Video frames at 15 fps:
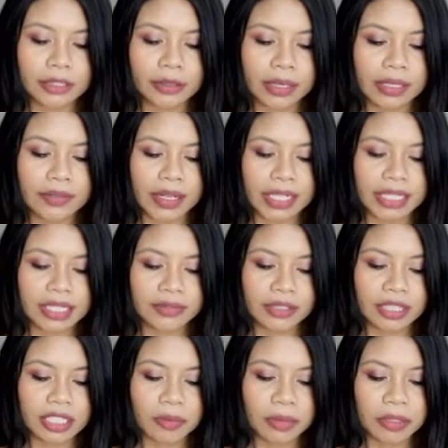your advice for
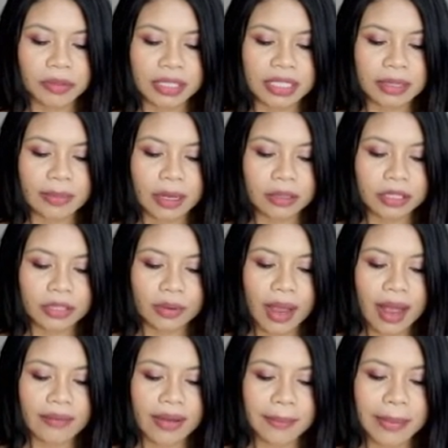someone who is about to
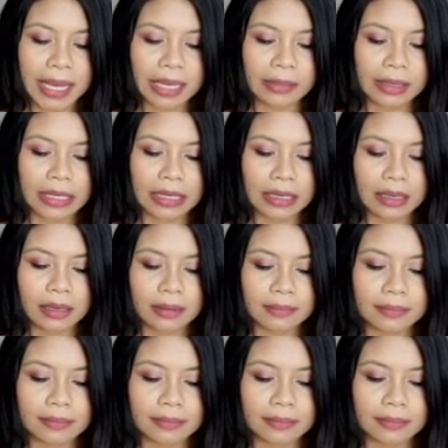have a baby?